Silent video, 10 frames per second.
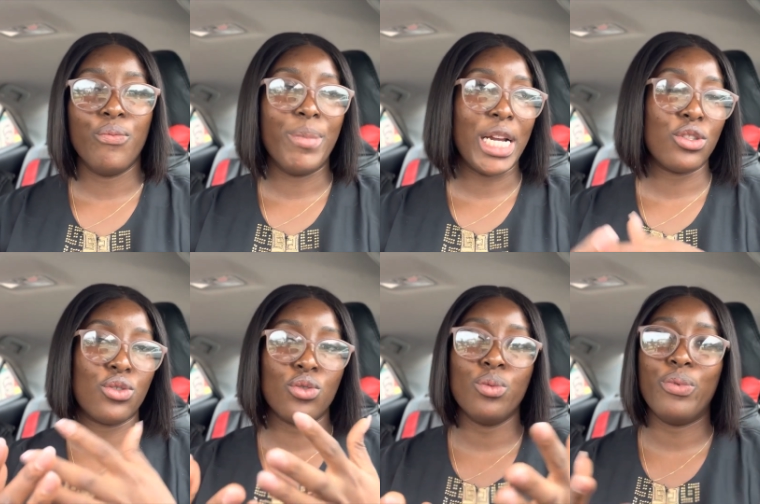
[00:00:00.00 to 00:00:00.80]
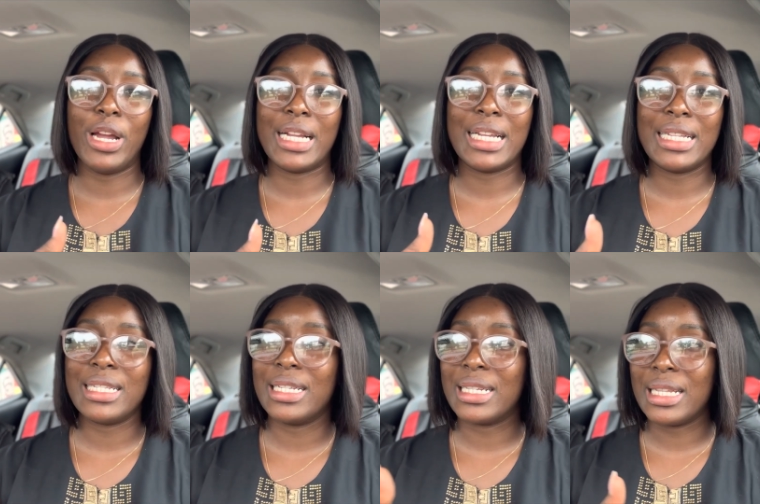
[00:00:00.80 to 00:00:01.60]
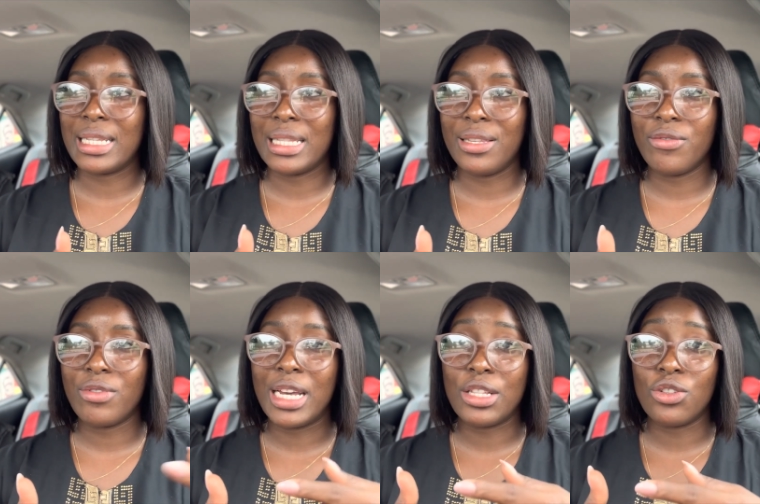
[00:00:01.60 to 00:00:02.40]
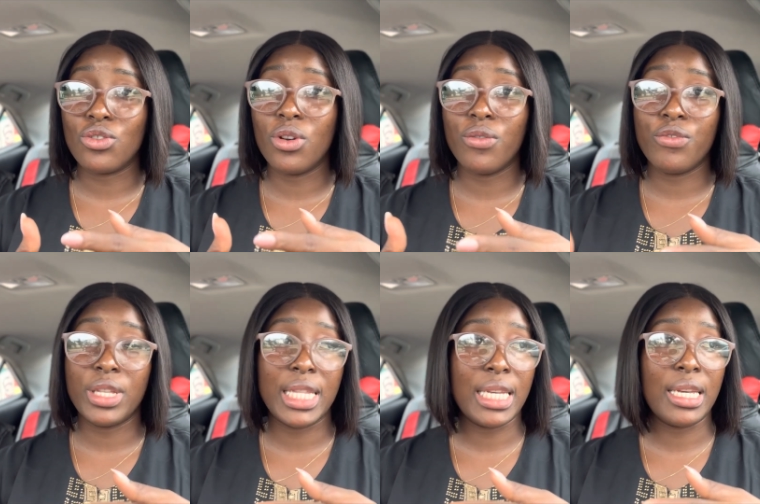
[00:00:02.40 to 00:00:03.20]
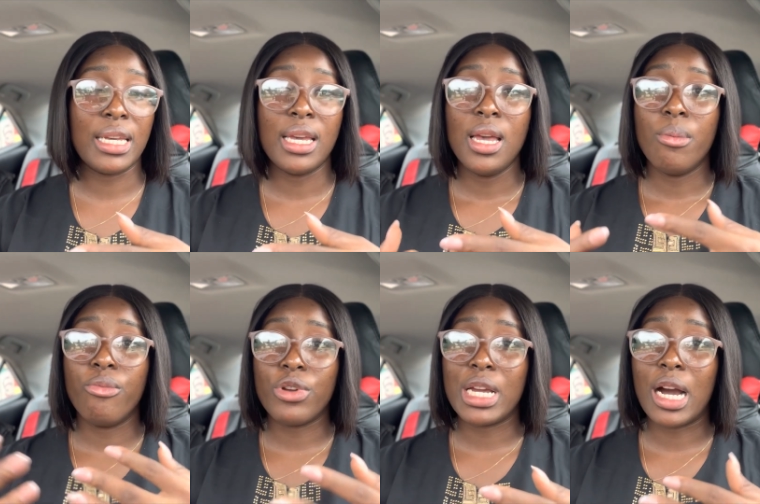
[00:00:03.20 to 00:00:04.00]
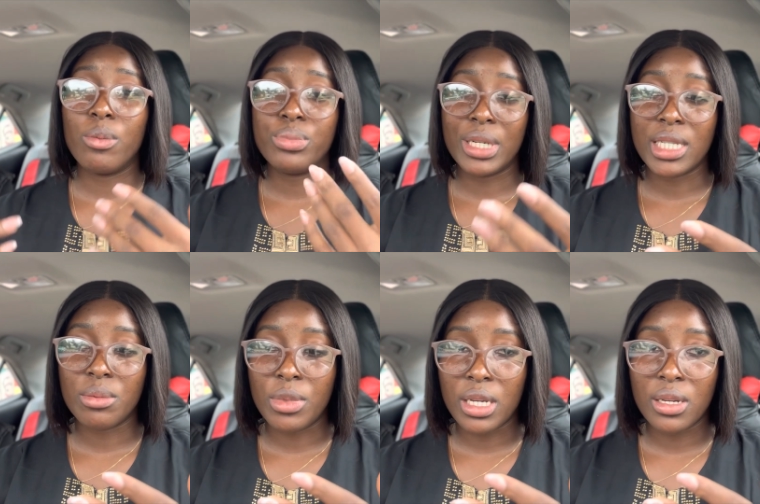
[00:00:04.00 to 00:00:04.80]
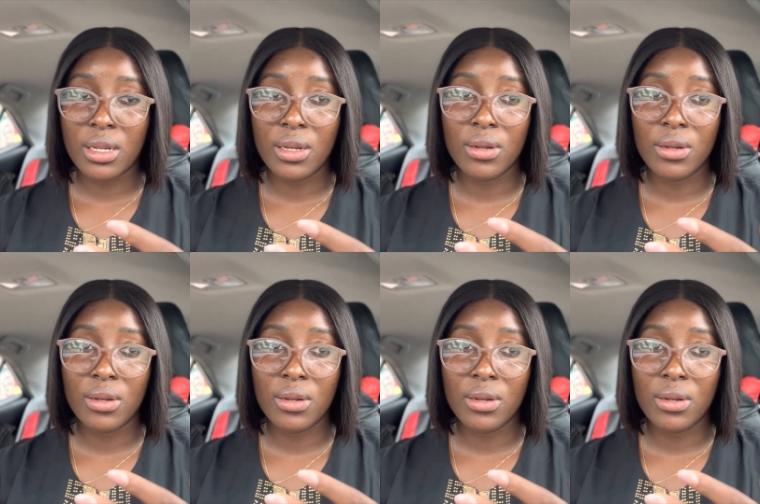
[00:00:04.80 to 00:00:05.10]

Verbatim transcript: My two pregnancies and delivery, I did not really bring out breast milk